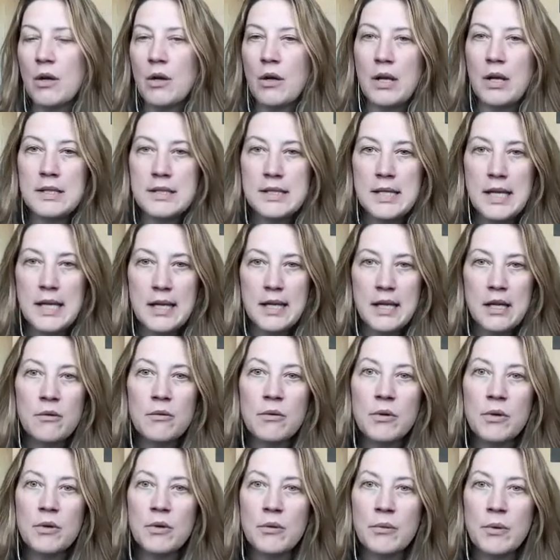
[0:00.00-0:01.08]
and taking
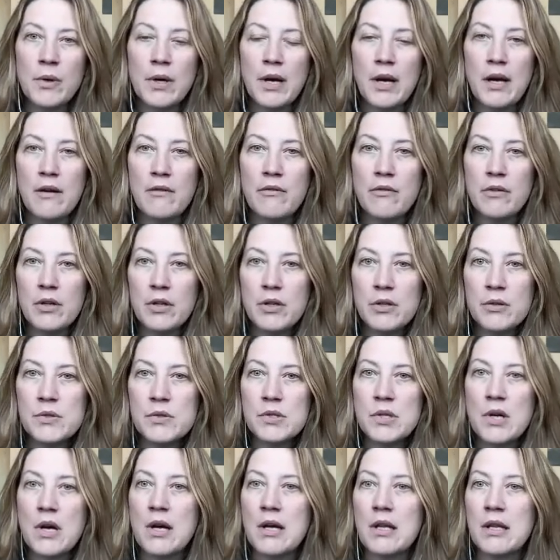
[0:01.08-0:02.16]
root wherever you
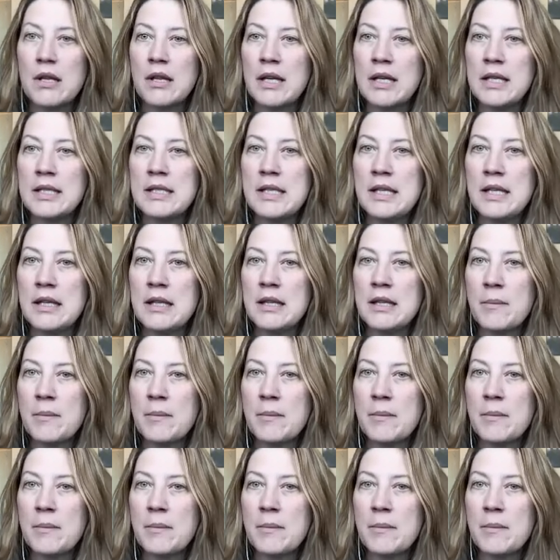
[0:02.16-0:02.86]
saw it landing in the